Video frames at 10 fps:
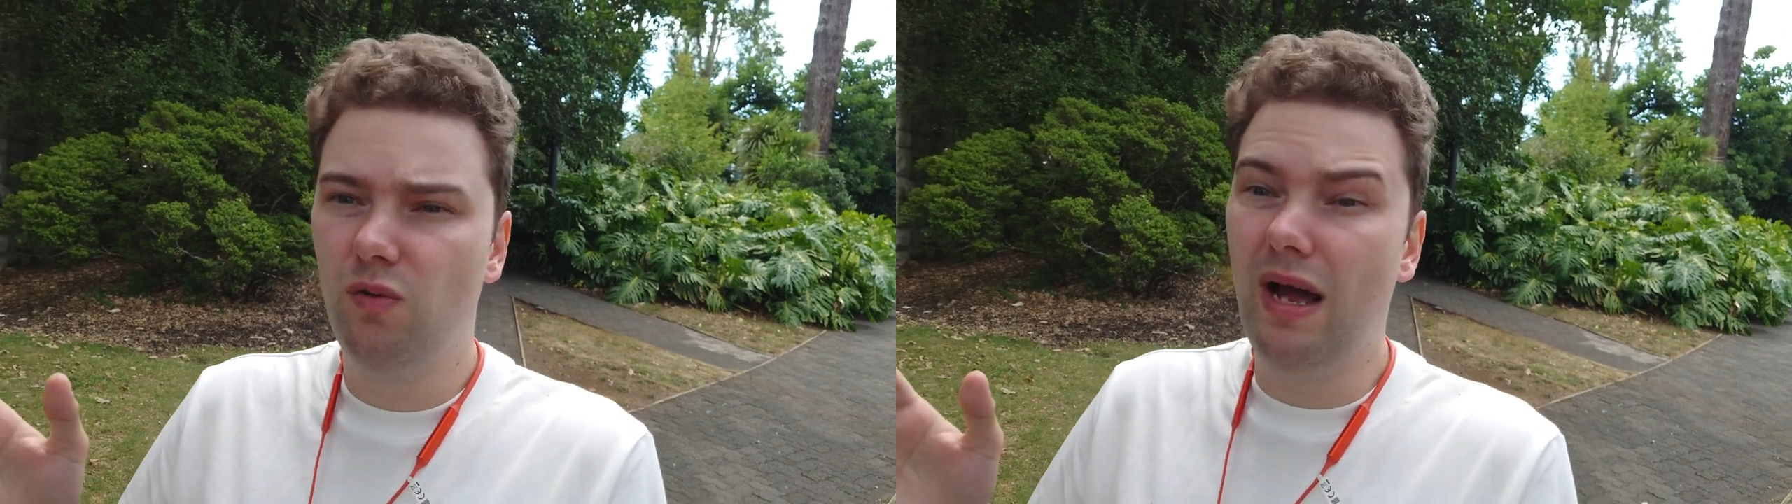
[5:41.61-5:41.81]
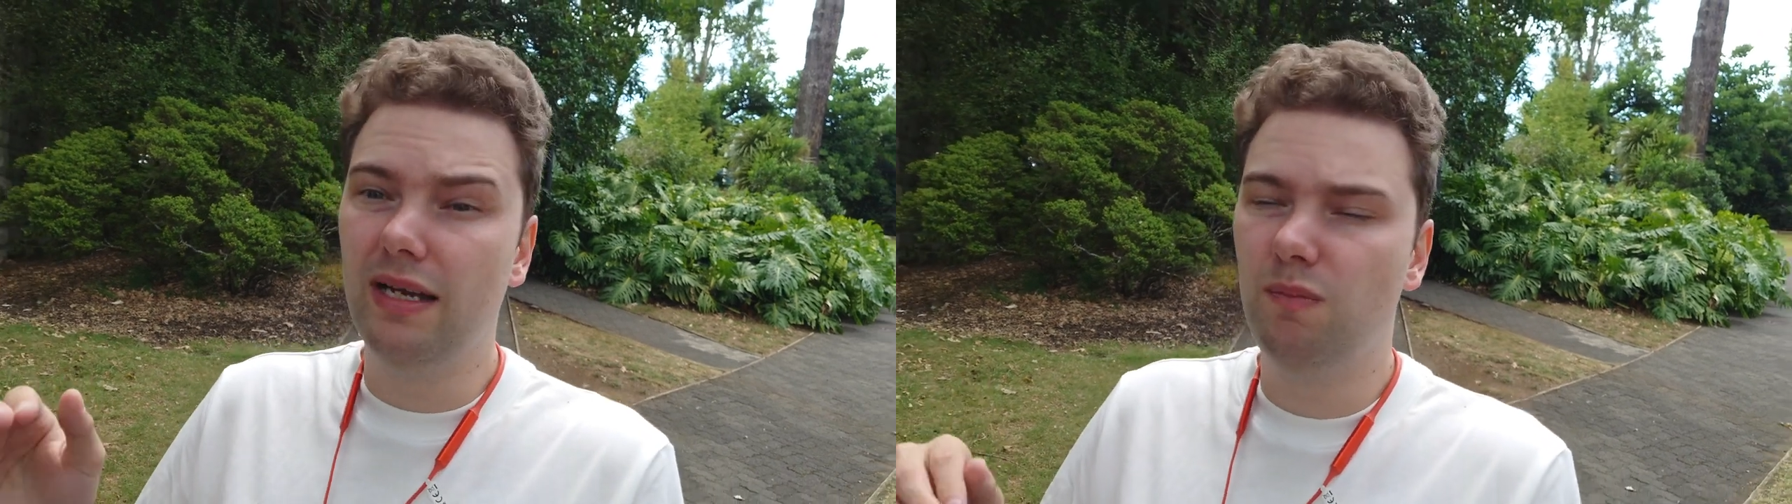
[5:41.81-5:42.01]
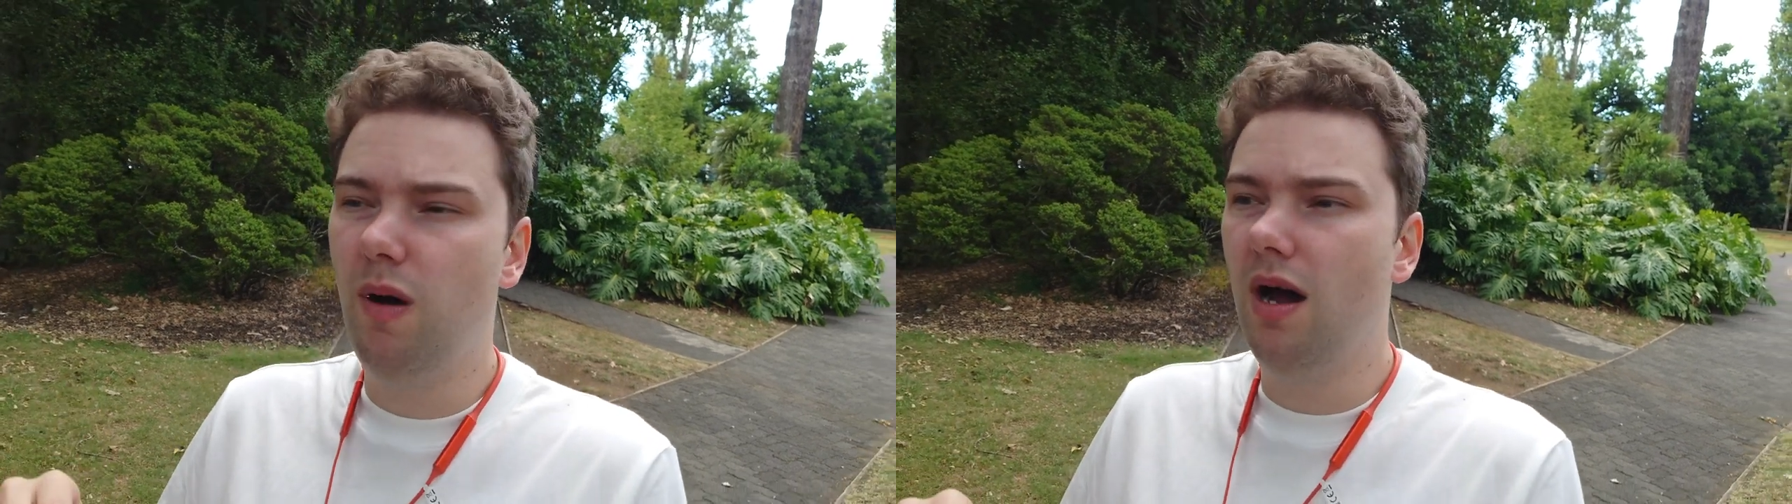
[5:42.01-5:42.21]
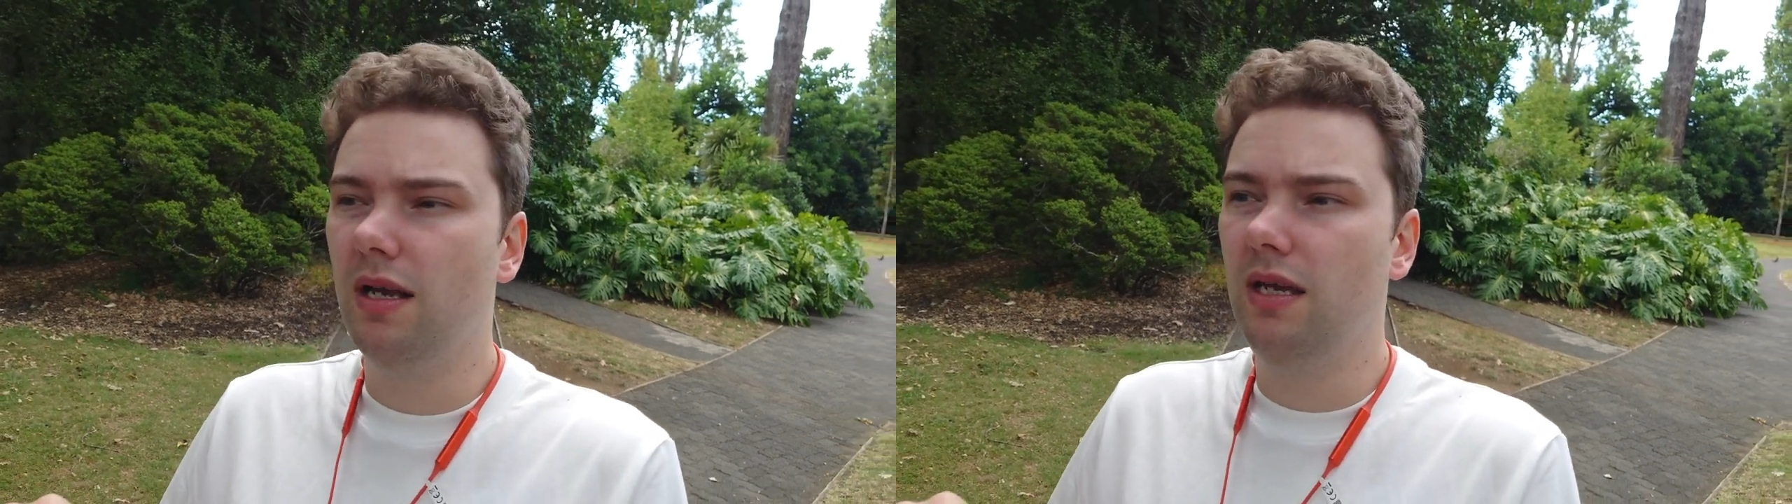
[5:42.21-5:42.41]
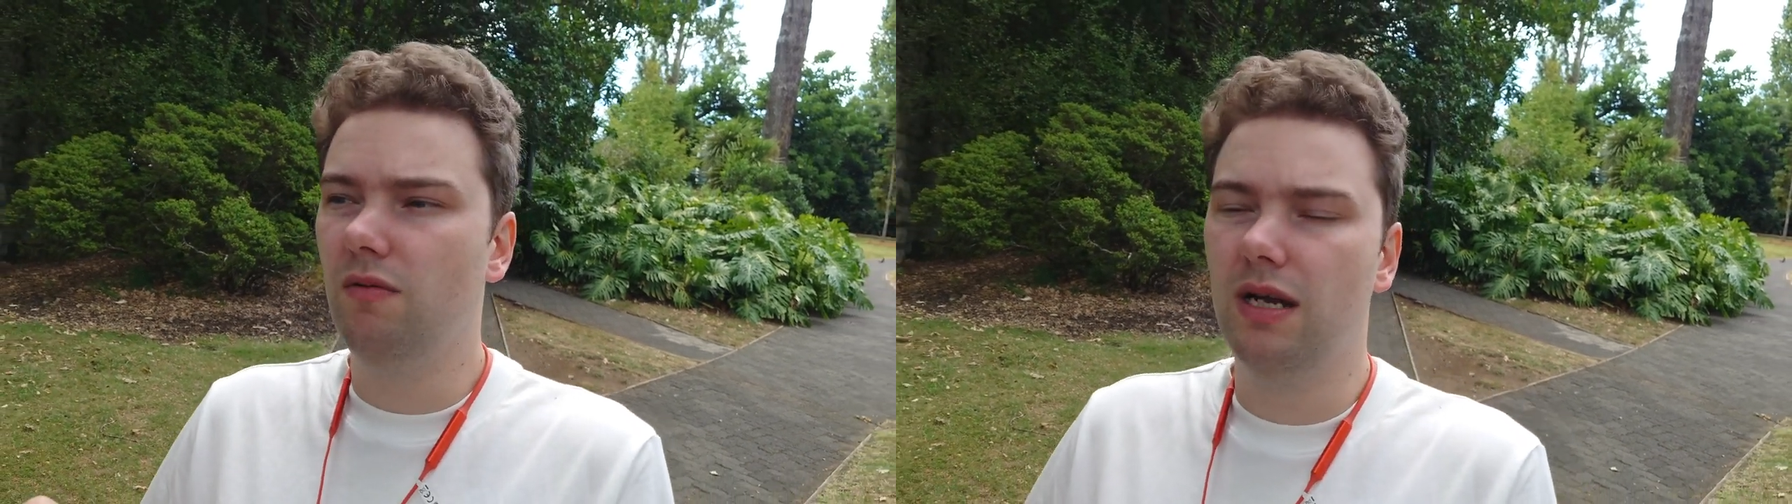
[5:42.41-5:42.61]
quiet
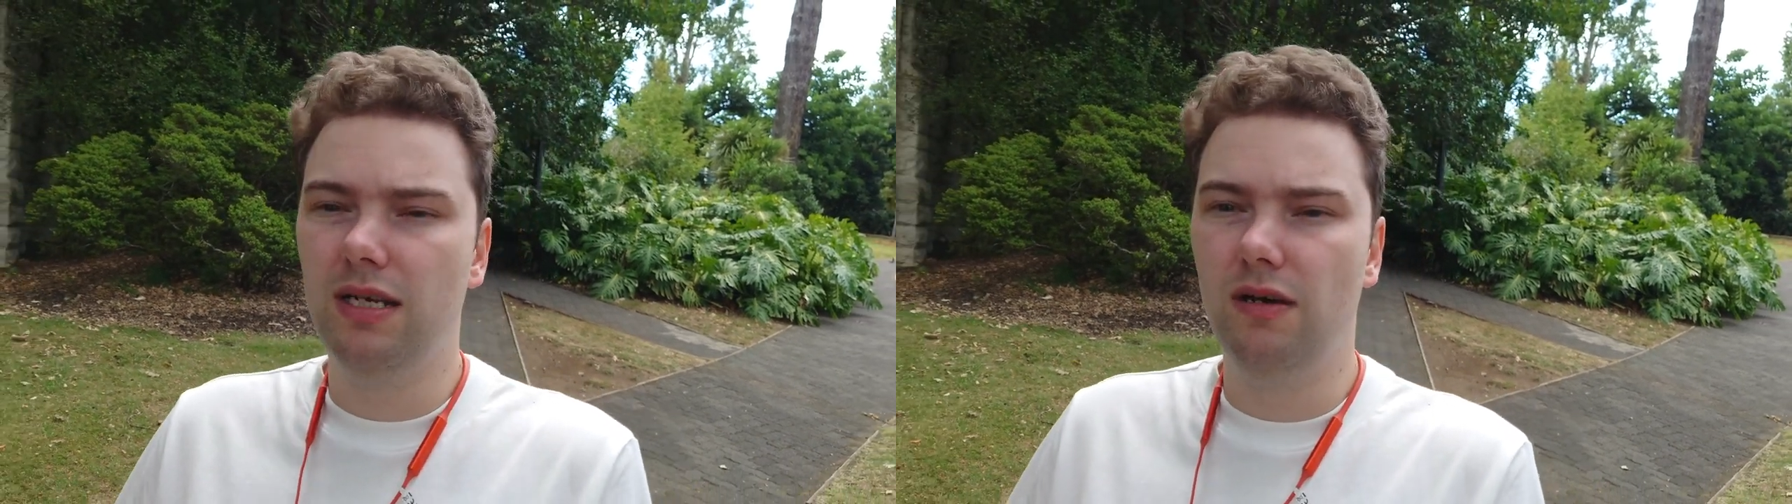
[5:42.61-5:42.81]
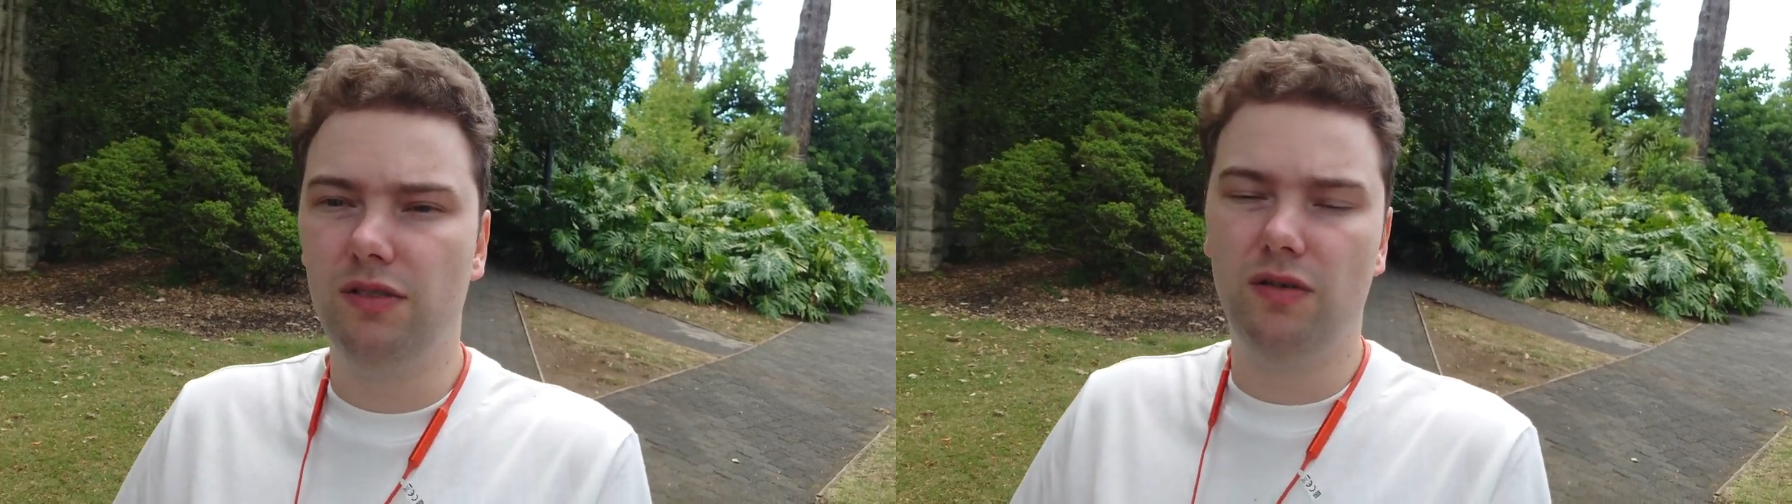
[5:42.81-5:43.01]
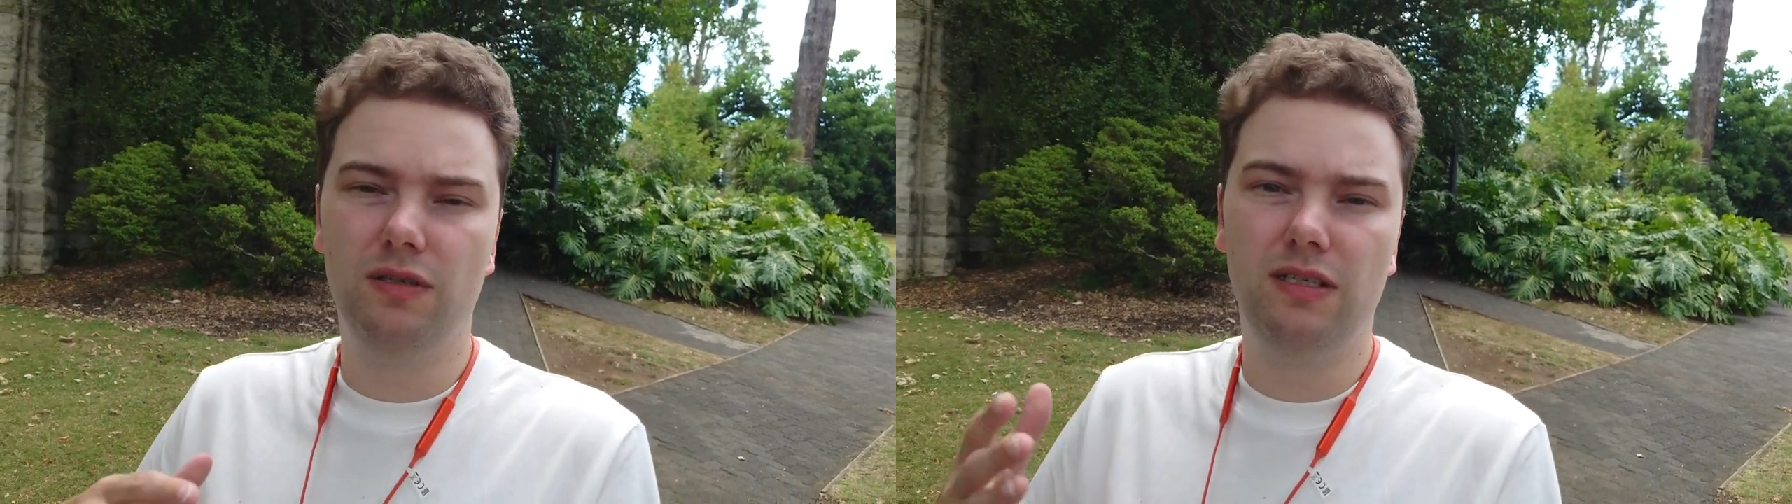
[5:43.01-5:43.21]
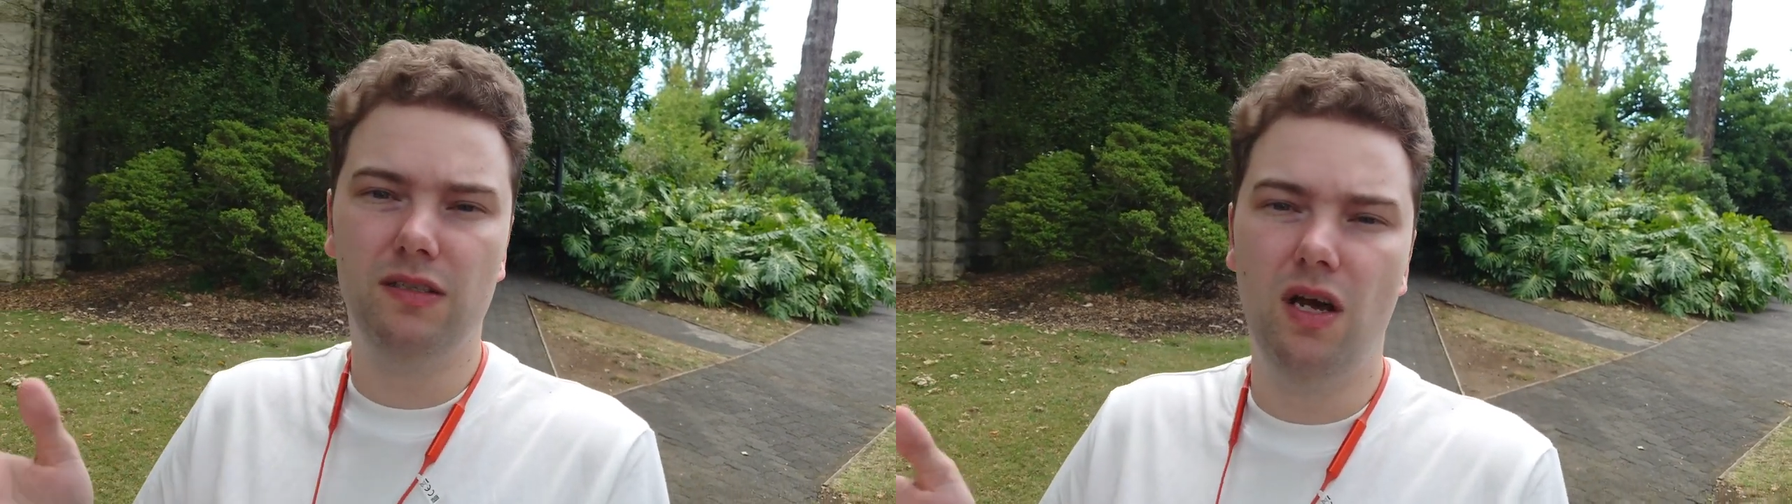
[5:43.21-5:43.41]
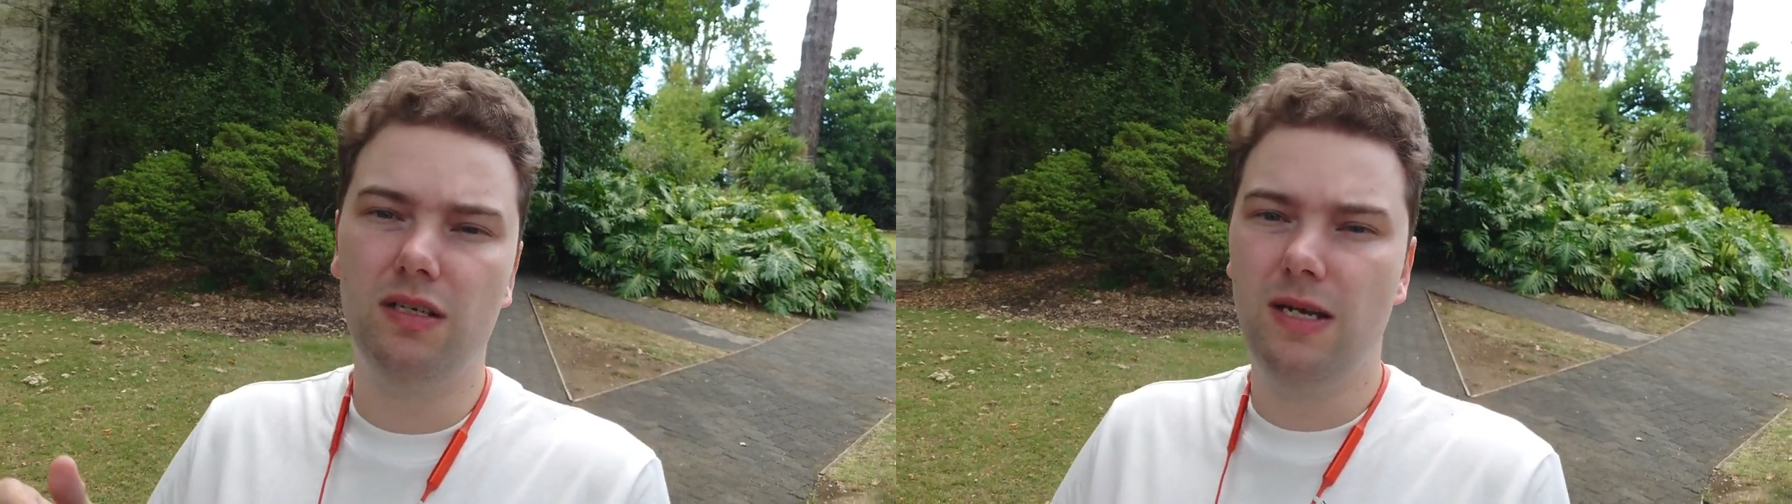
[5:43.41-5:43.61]
park here right now, so it
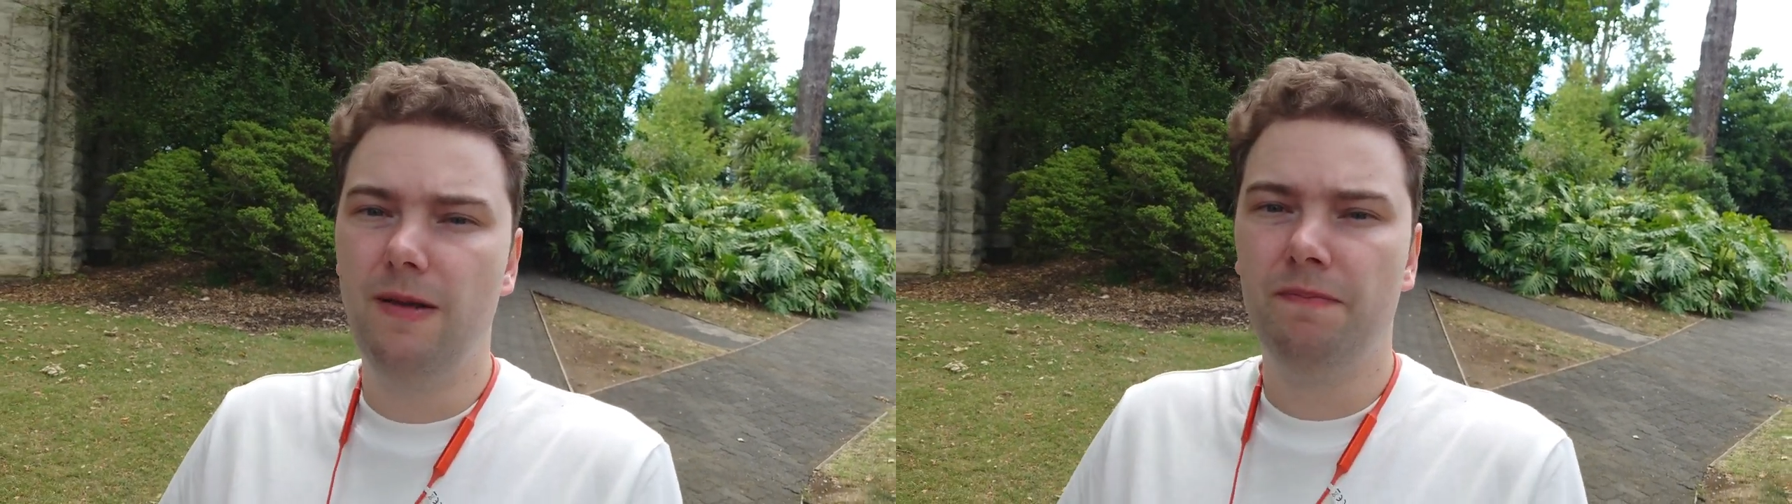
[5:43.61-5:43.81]
is not